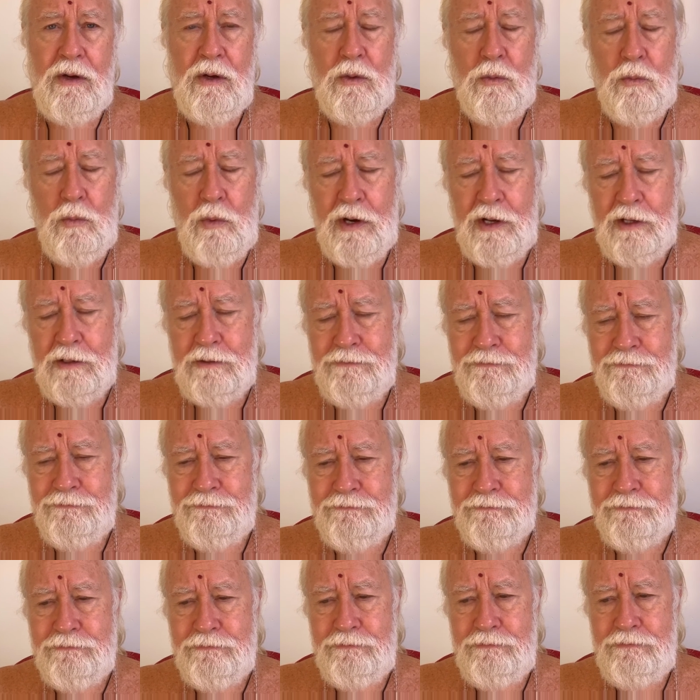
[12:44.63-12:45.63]
Well,
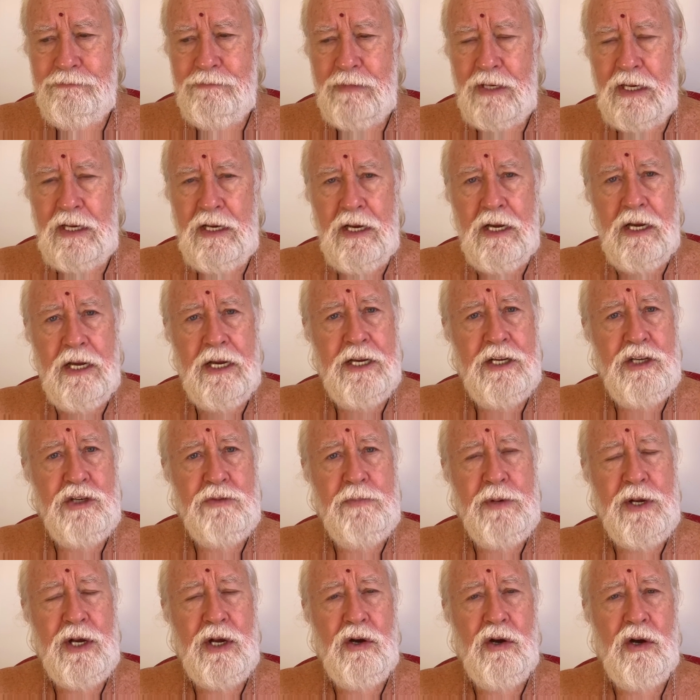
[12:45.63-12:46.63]
it's
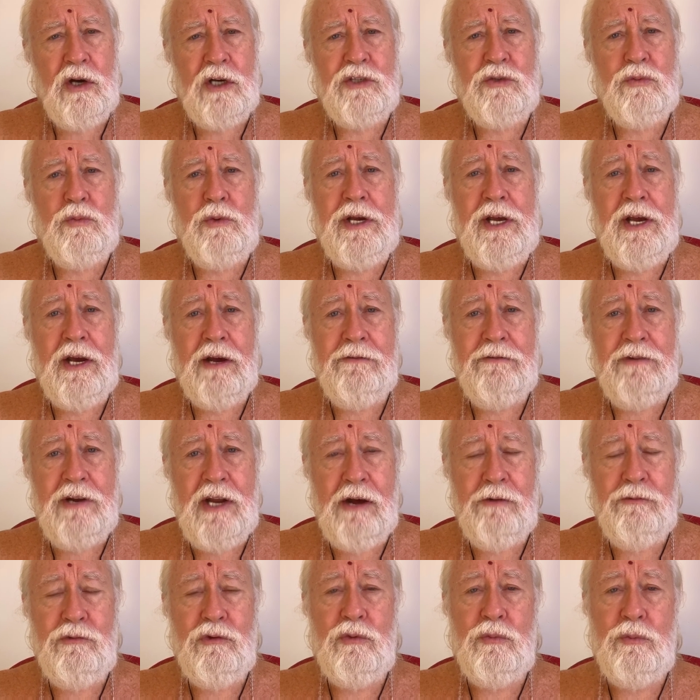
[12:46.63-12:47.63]
because we have
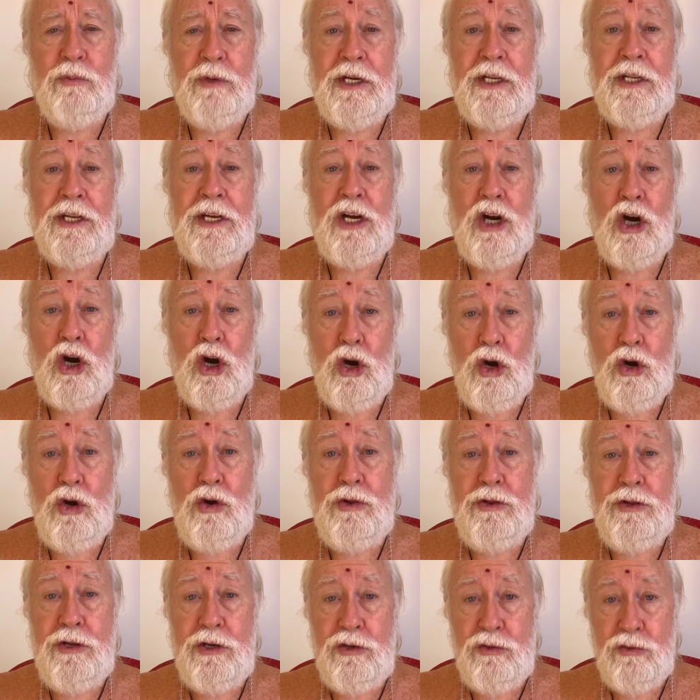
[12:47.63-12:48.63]
never really
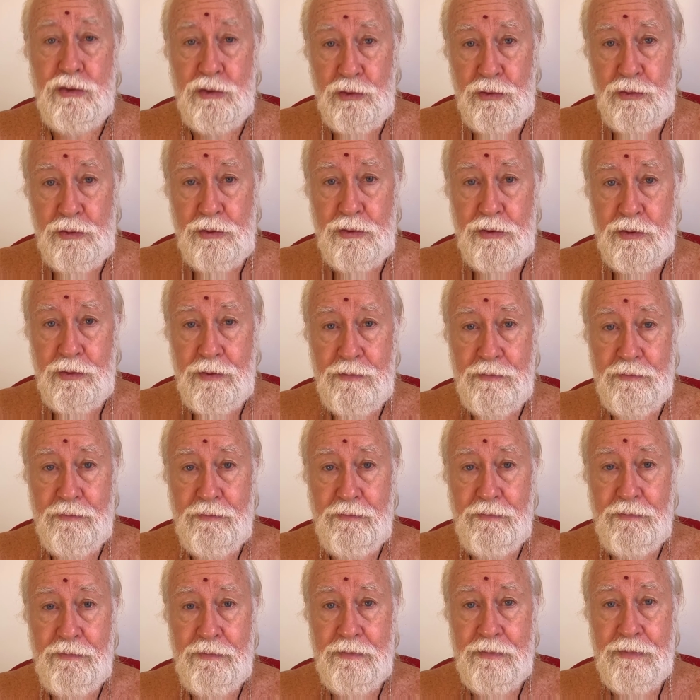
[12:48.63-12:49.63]
heard the truth.
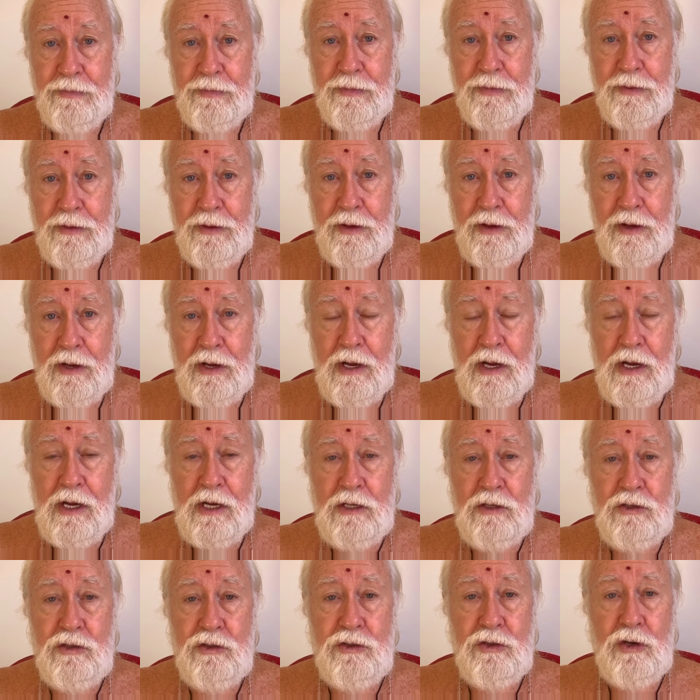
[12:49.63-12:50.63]

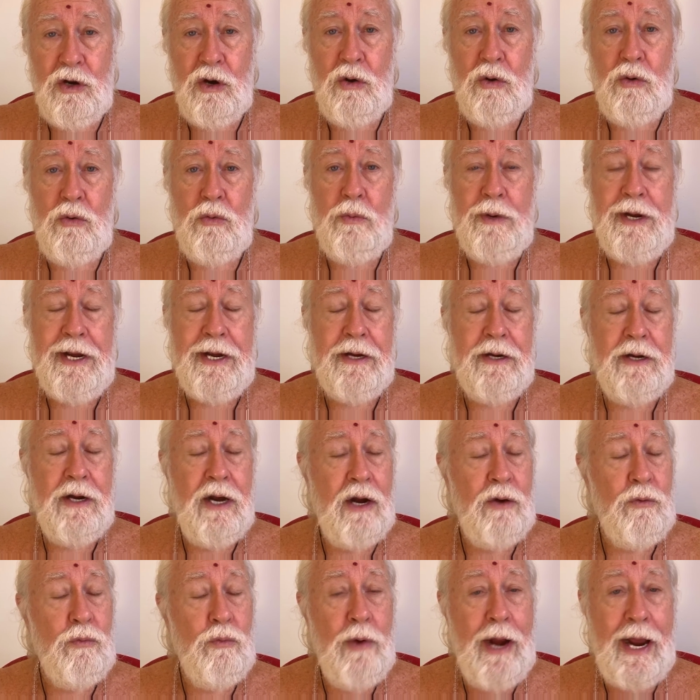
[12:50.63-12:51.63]
So we
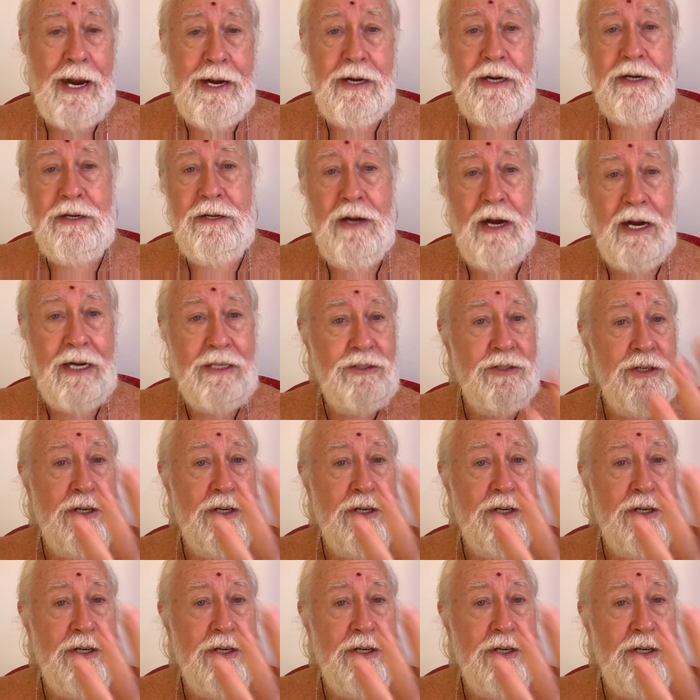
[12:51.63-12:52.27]
cannot recognize